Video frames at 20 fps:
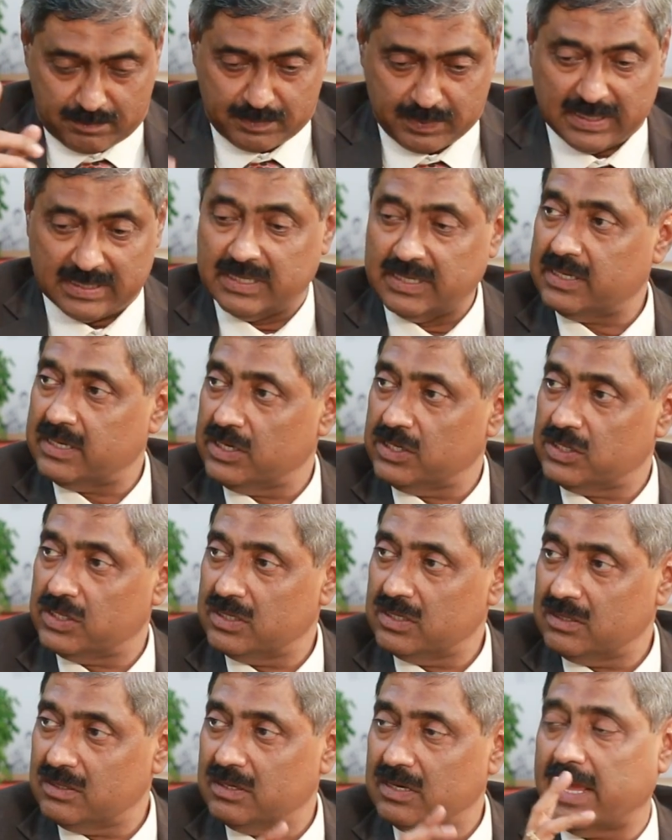
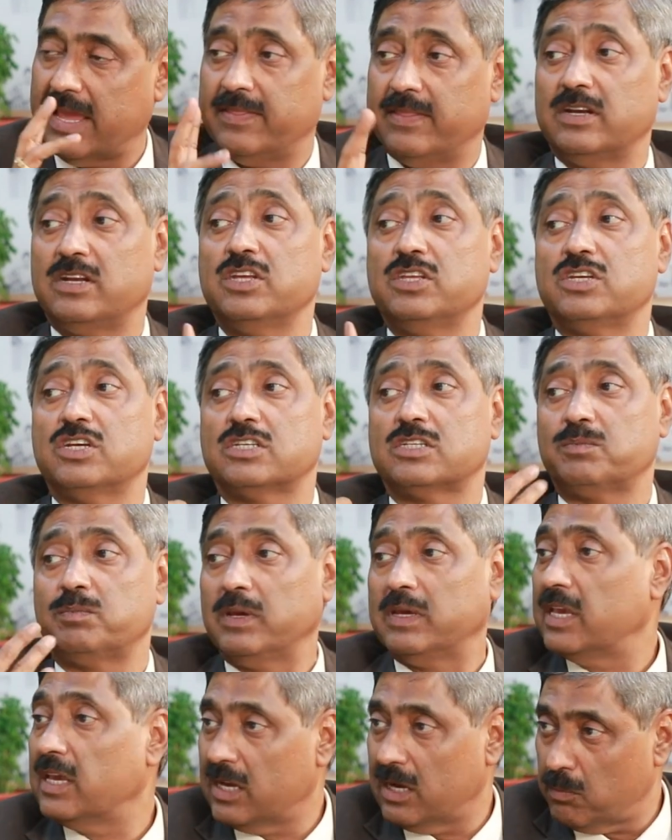presentation, and the teacher
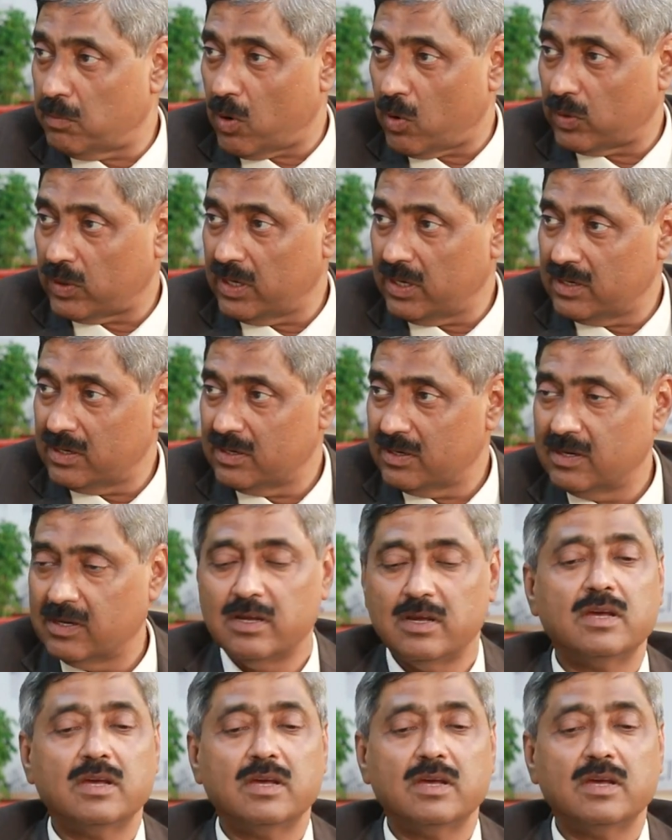speaking about it.